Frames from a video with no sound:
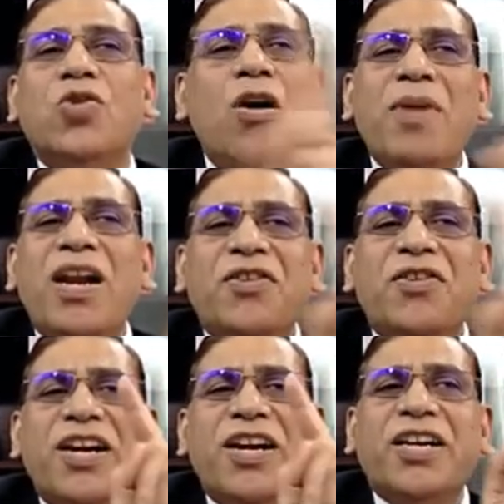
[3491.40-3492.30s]
No
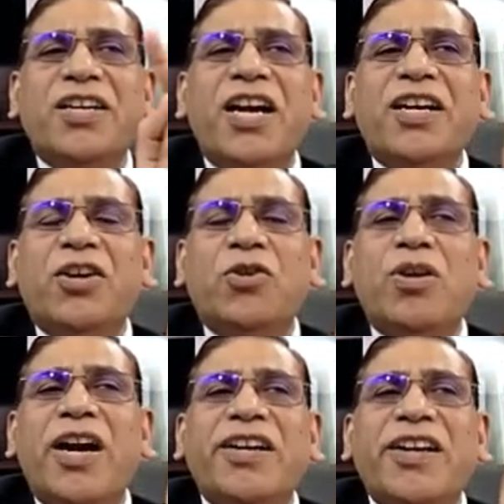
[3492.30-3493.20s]
military dictator
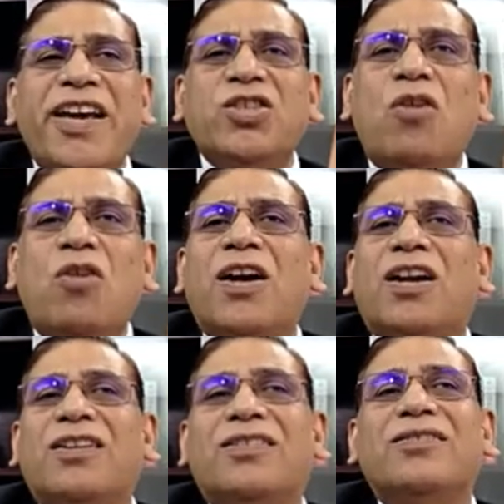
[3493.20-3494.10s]
today takes over.